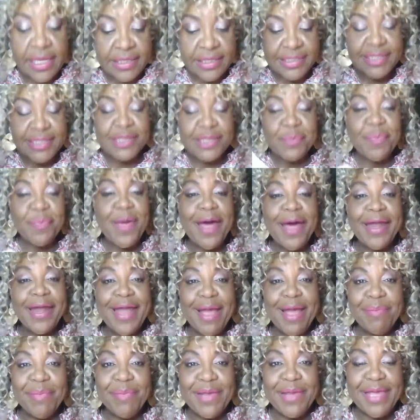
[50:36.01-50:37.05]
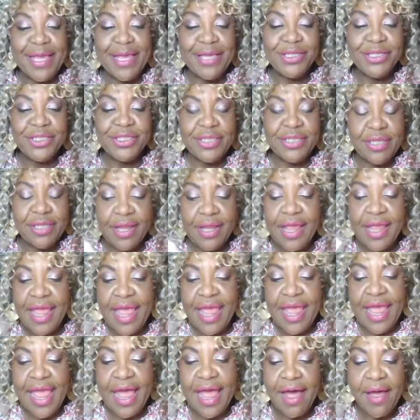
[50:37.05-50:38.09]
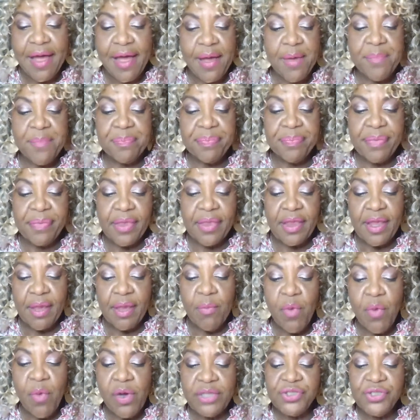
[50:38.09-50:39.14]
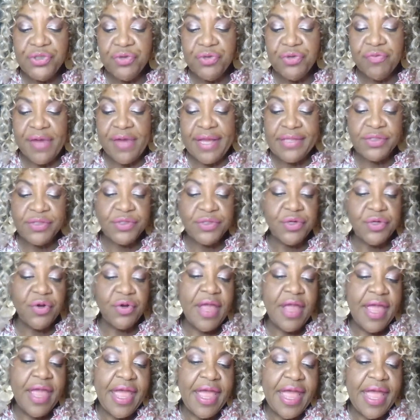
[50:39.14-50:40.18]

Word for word: It's a spot application um, moisturizer.